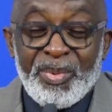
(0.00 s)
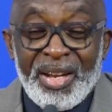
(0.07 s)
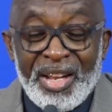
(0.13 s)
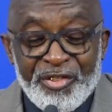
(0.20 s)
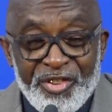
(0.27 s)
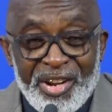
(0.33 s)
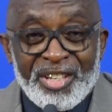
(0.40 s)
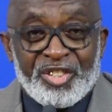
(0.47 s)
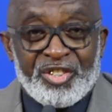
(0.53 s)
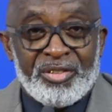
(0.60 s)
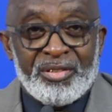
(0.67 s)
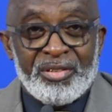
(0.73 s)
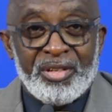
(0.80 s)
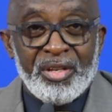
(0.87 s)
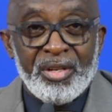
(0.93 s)
attraction,
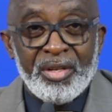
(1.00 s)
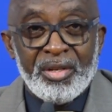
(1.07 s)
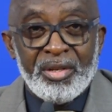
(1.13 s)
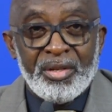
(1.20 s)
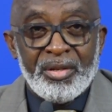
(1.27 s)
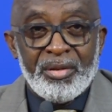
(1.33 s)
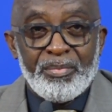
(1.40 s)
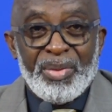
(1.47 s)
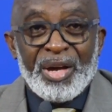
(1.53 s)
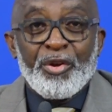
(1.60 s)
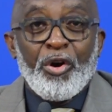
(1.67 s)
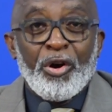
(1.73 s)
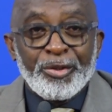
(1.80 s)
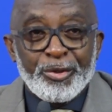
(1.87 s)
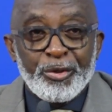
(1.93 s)
but
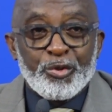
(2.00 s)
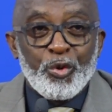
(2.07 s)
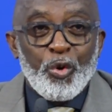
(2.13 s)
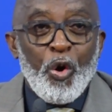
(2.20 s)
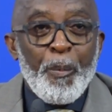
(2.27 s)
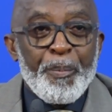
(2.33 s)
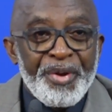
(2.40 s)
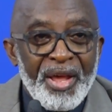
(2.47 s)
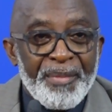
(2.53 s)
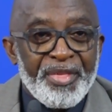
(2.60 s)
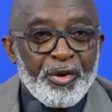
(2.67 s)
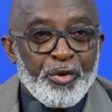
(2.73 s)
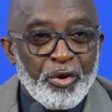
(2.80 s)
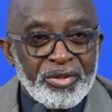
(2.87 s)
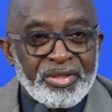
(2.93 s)
also to open up
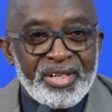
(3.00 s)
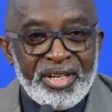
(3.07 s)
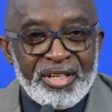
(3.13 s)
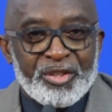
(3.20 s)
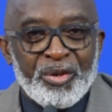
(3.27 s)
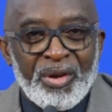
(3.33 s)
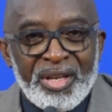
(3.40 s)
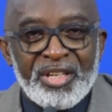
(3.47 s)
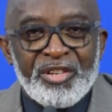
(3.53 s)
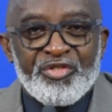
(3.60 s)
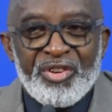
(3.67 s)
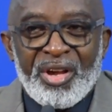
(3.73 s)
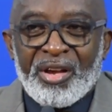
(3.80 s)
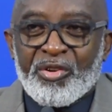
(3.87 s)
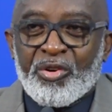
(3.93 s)
the continent so that
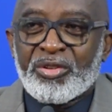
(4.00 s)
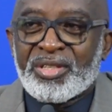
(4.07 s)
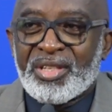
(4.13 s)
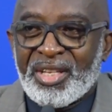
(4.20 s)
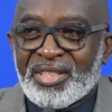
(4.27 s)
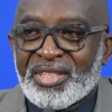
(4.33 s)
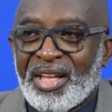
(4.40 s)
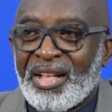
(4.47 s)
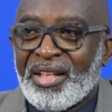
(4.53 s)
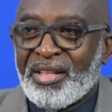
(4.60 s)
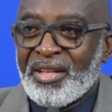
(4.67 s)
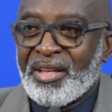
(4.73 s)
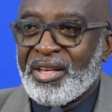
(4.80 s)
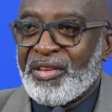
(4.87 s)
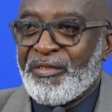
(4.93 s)
intracontinental
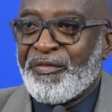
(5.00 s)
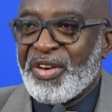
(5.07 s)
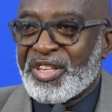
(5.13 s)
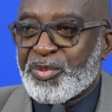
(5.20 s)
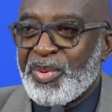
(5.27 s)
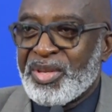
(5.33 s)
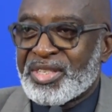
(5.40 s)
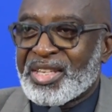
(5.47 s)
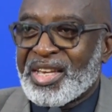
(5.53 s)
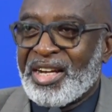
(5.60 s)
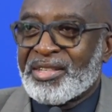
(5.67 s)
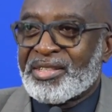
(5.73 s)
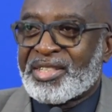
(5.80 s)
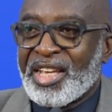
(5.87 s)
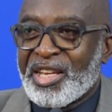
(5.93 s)
investments
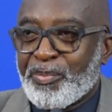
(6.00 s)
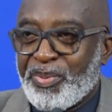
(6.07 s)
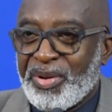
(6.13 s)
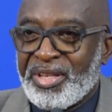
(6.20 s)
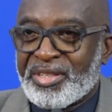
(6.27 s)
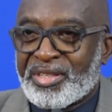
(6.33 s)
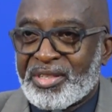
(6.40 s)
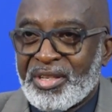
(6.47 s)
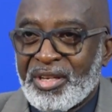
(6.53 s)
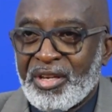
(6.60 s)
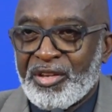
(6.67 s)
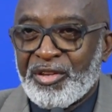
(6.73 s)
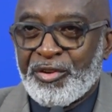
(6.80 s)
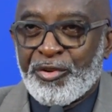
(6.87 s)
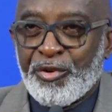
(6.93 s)
can take place,
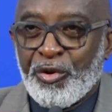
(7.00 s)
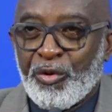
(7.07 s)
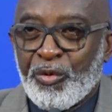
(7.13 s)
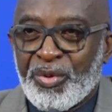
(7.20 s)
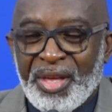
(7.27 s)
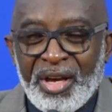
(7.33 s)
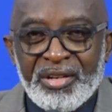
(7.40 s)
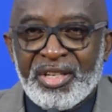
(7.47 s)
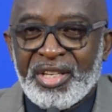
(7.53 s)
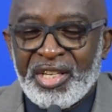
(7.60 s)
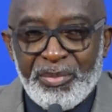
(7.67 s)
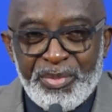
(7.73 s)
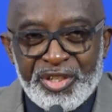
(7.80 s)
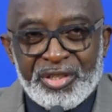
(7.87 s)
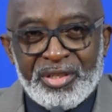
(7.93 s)
without
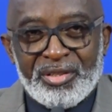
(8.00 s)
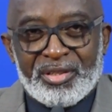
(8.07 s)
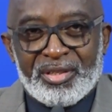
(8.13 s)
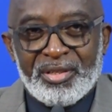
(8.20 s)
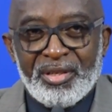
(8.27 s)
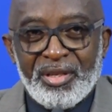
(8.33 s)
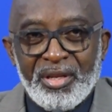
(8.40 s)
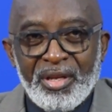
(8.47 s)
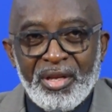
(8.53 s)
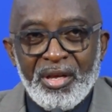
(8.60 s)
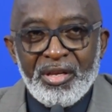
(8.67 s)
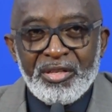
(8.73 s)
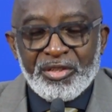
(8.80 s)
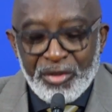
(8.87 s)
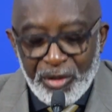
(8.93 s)
inhibitions.
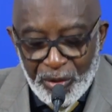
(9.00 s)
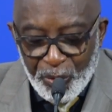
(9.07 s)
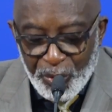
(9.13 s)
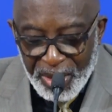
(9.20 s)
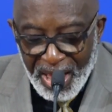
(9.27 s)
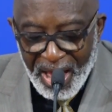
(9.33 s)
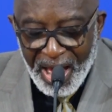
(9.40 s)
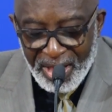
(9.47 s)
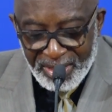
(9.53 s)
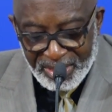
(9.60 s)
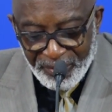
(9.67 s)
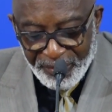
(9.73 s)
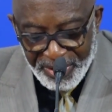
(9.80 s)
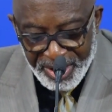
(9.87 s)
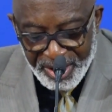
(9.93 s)
So we are at
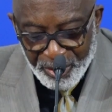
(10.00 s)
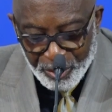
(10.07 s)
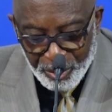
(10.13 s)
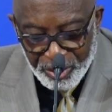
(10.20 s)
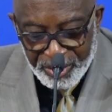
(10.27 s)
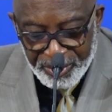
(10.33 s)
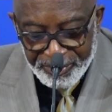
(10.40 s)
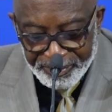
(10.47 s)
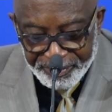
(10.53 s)
a very good